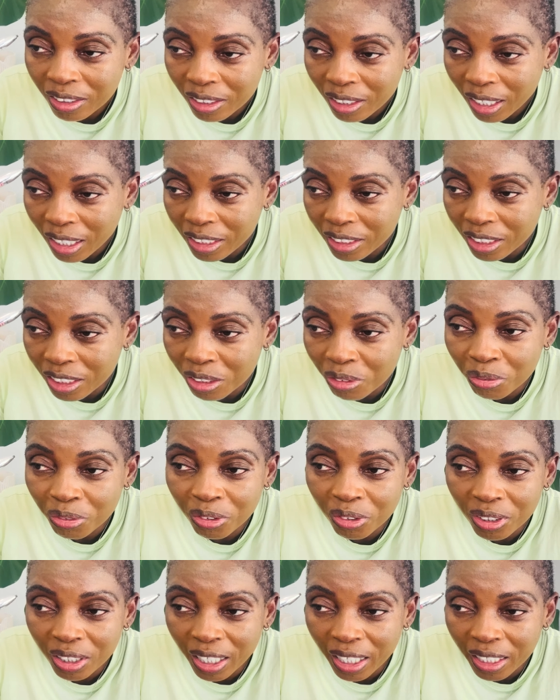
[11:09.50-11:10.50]
I just
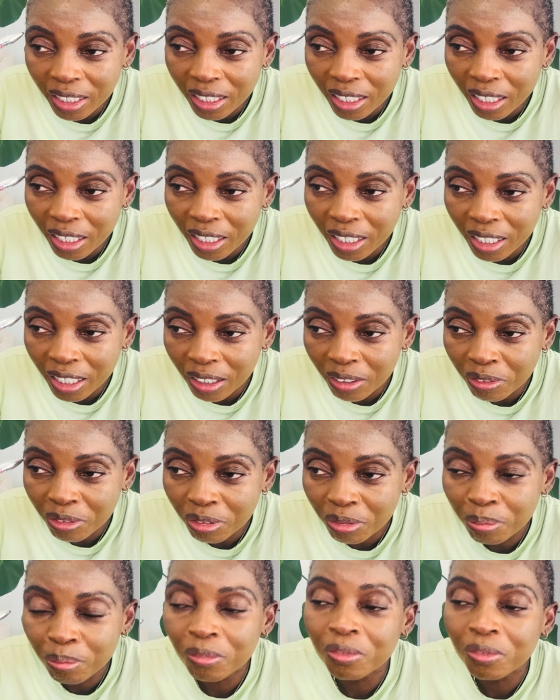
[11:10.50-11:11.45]
feel like I have